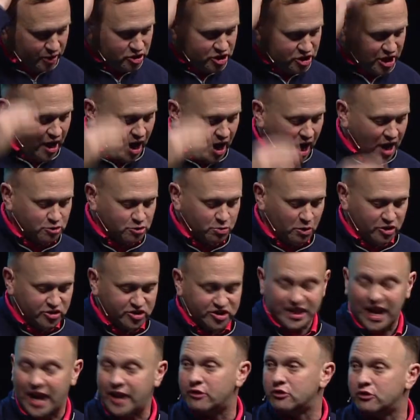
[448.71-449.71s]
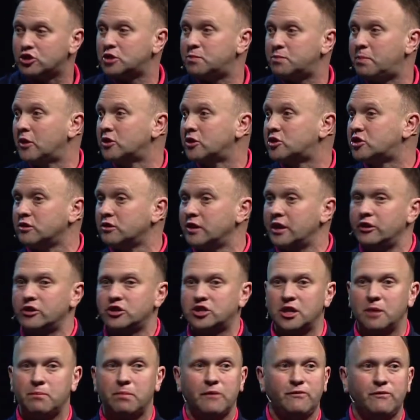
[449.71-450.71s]
J. Oswald Sanders, Spiritual
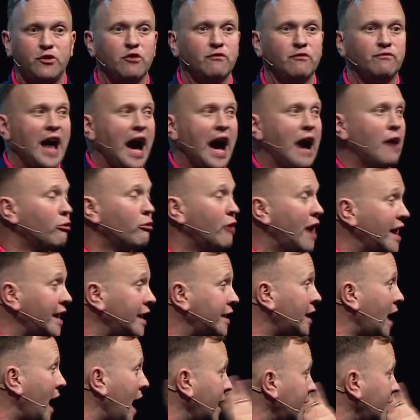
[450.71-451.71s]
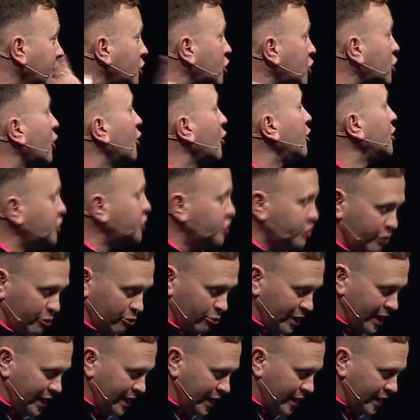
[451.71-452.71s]
Leadership. If you've not read it, I encourage you to
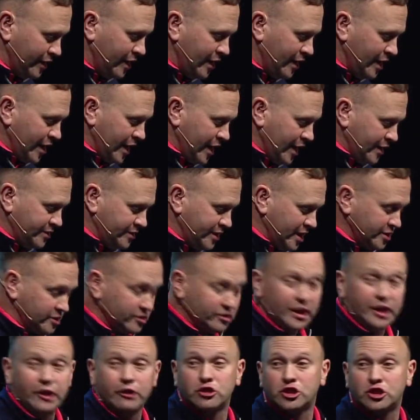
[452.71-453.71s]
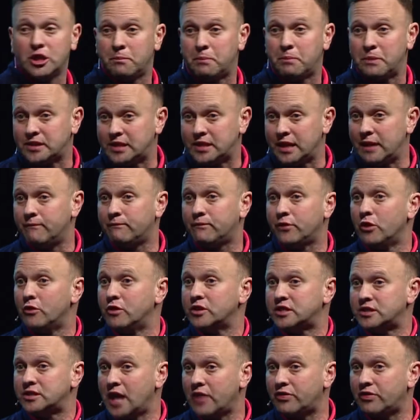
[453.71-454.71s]
read it. It says, Leadership is
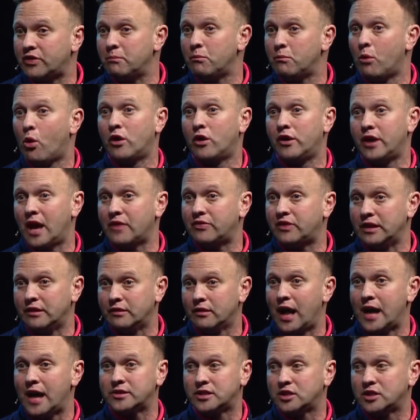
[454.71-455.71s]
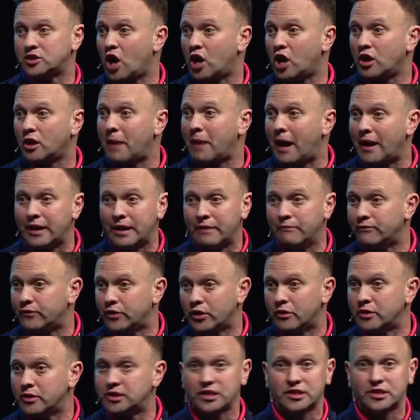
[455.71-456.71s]
influence, nothing more, nothing less. It's all about
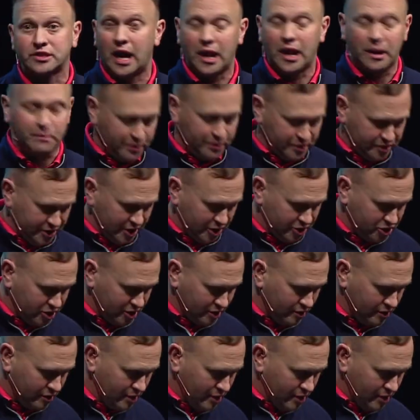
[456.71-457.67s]
influence, it's not a position.